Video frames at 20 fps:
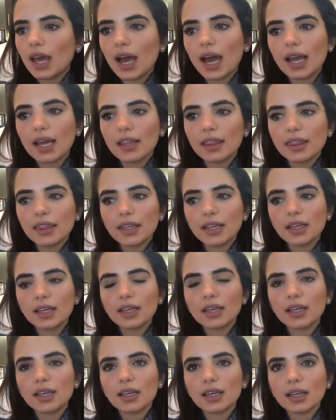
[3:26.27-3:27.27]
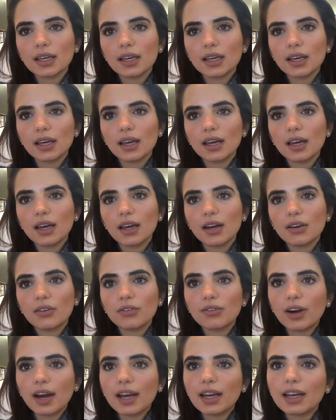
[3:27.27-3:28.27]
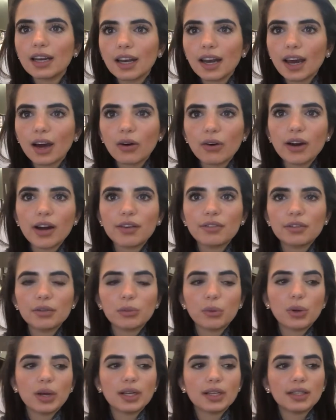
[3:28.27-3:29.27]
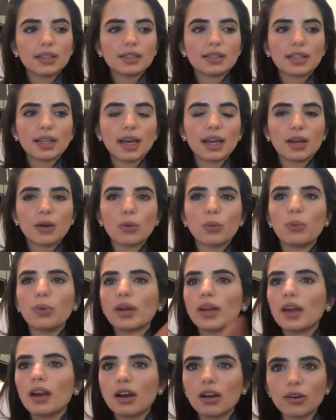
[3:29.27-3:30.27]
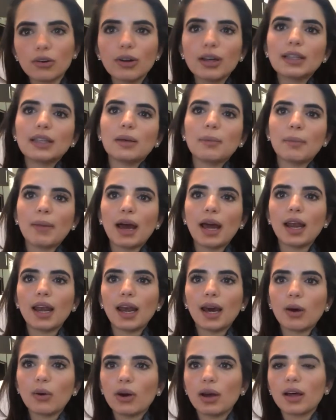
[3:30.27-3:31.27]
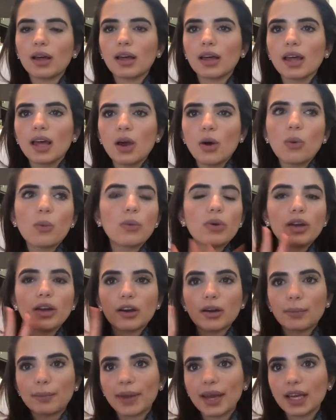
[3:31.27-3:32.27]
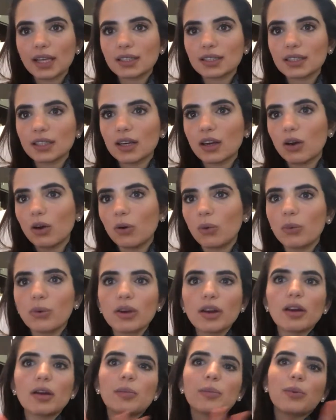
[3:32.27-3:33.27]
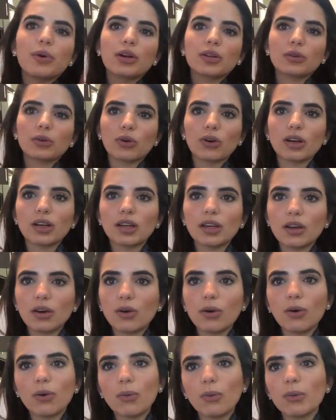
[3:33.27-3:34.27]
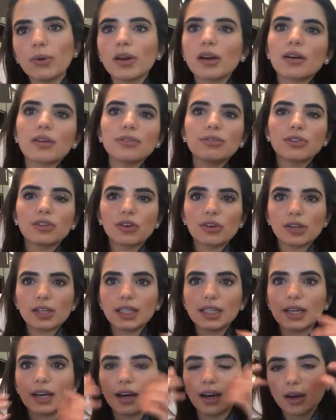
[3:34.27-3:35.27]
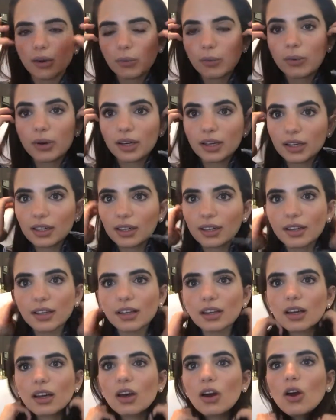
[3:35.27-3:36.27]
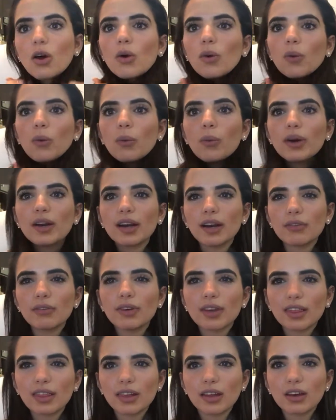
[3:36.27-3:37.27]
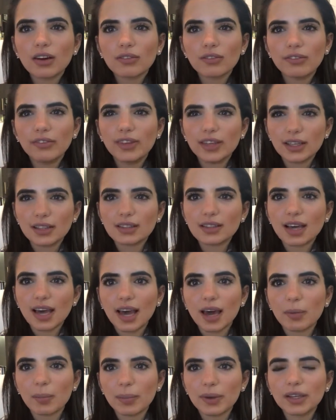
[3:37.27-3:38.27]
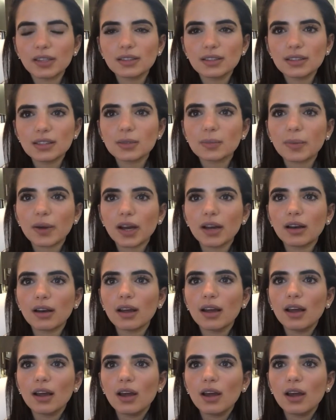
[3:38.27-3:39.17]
I think right now everyone is like, we are Guatemala, we are Mexico, we are Puerto Rico, we are Florida, when everything of this happens, but